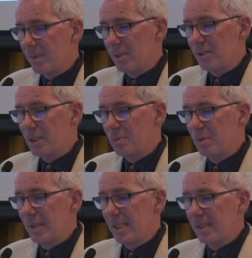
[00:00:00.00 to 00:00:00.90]
address, we'll
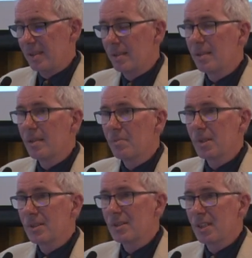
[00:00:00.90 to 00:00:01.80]
begin
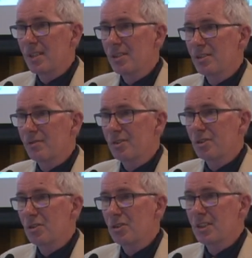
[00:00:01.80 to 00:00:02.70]
presentations of
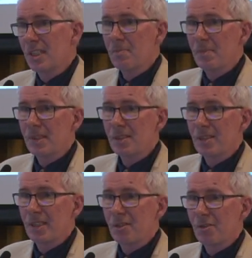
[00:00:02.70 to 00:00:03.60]
research submitted to
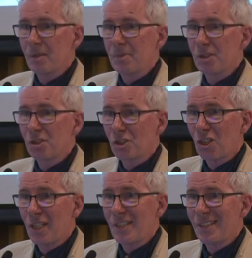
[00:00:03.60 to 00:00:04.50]
the Agronomy
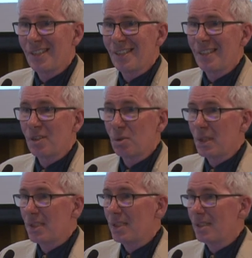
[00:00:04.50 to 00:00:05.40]
Society in
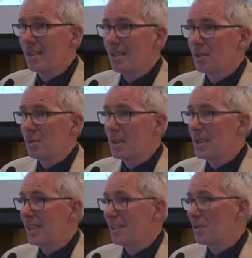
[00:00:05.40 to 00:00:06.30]

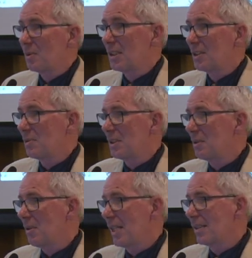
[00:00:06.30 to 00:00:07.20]
2020 and
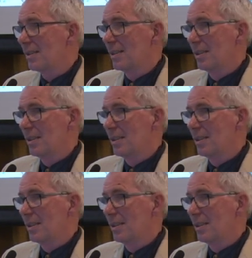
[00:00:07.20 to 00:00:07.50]
2021.